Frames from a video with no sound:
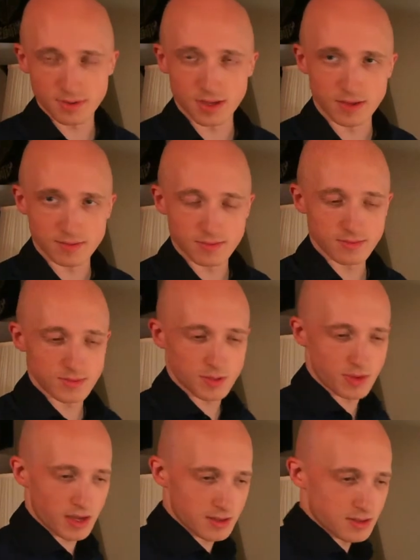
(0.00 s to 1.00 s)
in
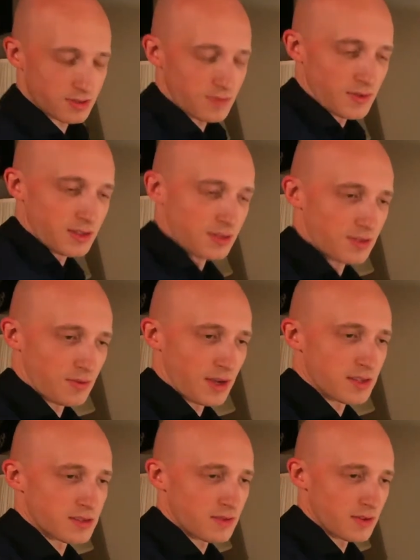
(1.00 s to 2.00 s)
Japan, so conveniently on the
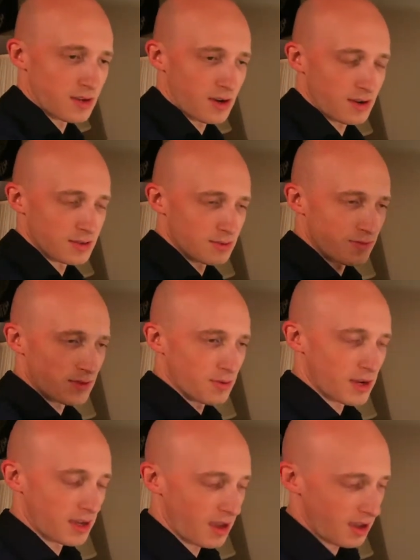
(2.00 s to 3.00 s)
right side of the car, so if you're
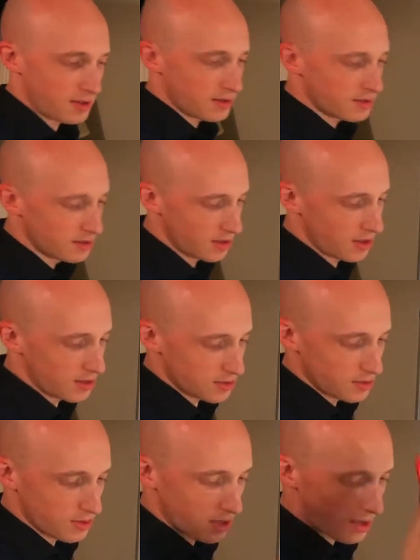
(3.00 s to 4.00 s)
right-handed,
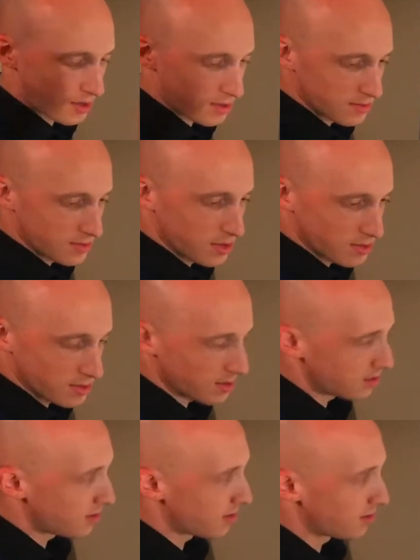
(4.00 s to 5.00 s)
you can just
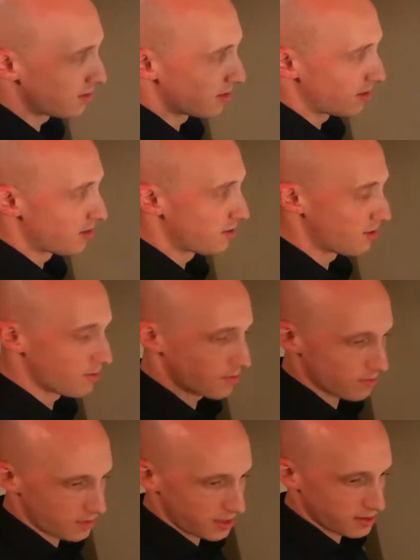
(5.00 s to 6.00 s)
stick your
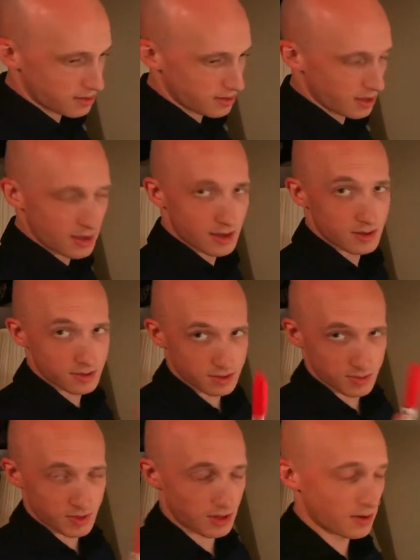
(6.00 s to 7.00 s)
right hand out,
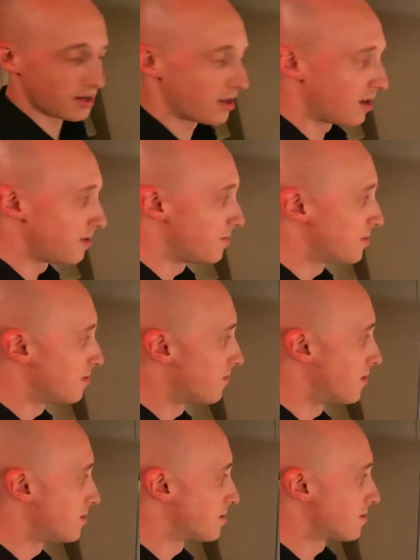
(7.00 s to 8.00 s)
assuming you're right-handed with your
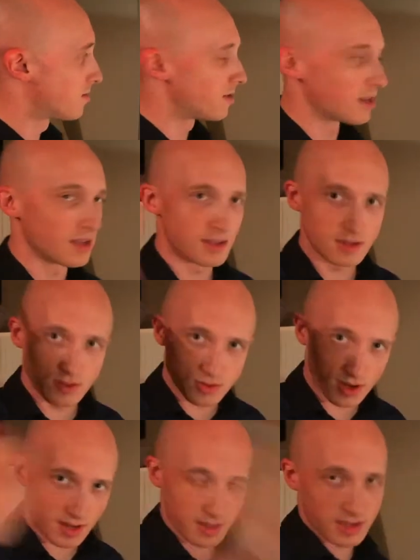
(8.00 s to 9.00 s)
fencing sword, and then you
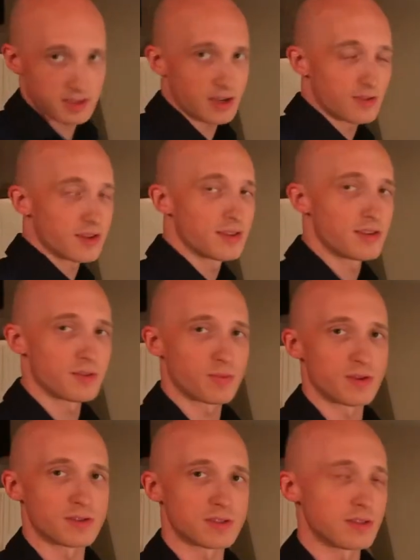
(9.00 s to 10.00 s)
try to lash out at the other
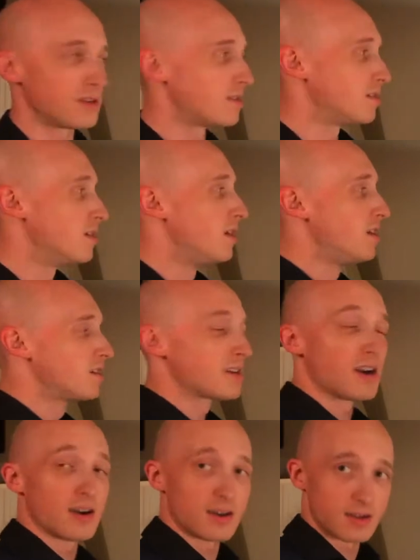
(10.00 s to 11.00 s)
person in the other
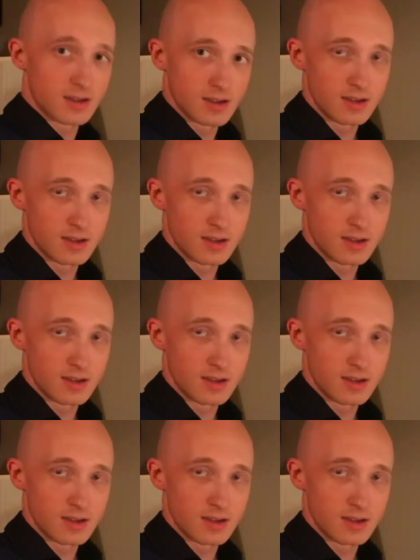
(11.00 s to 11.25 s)
car.